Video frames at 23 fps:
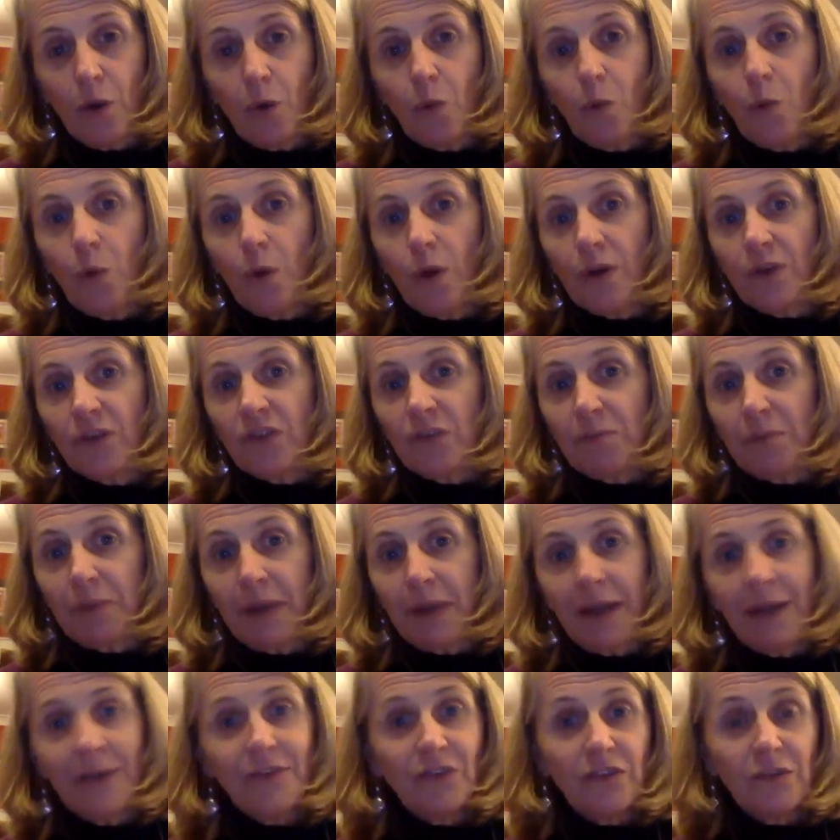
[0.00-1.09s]
was
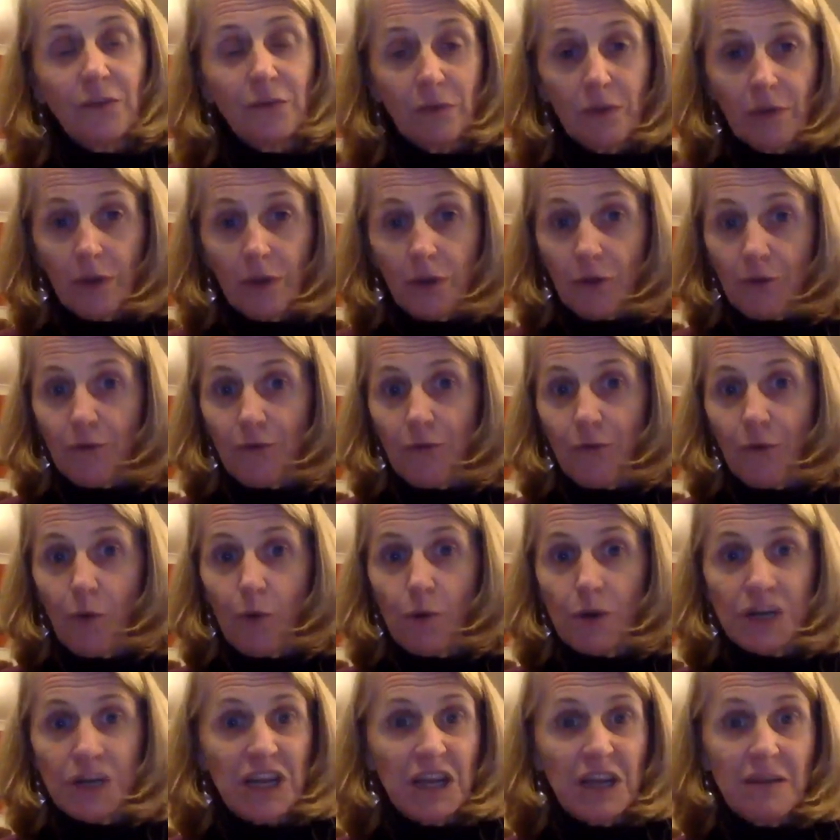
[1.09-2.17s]
plus
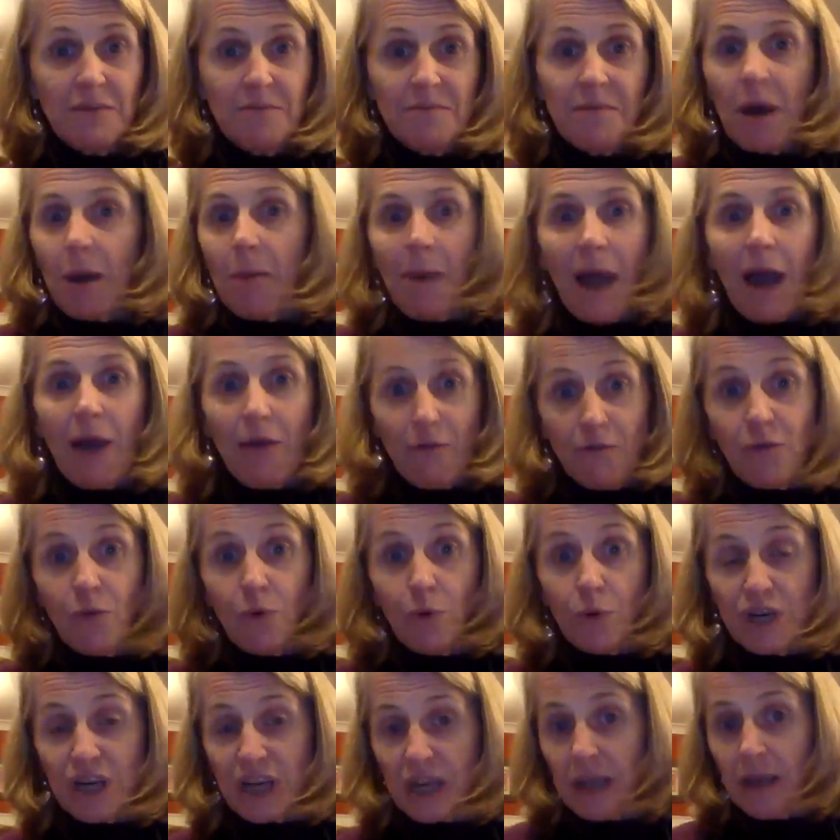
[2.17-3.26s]
40, about
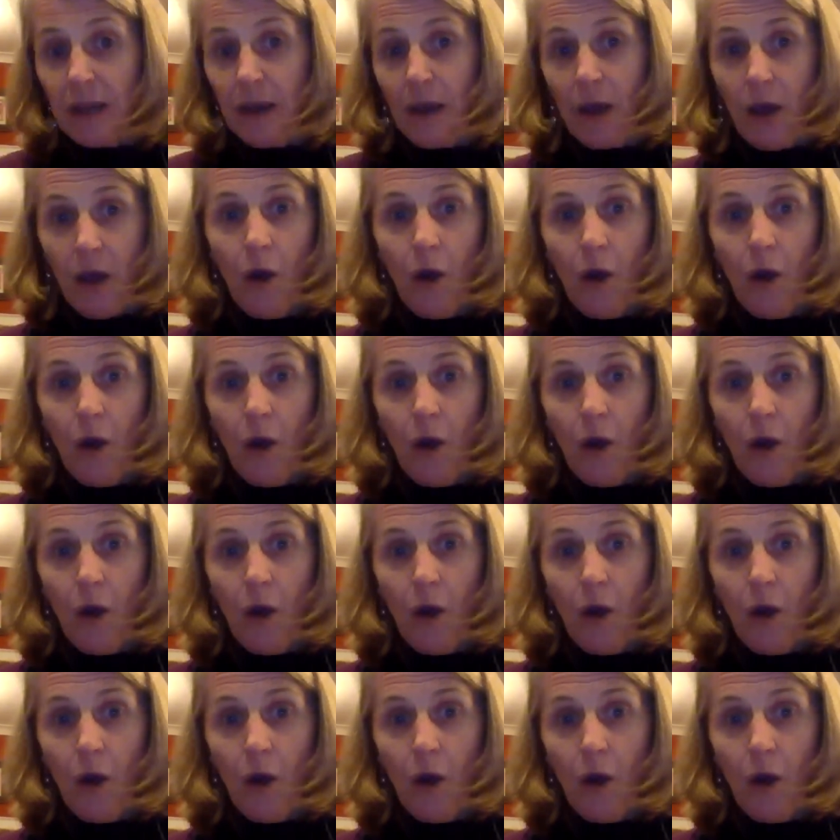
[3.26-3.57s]
40,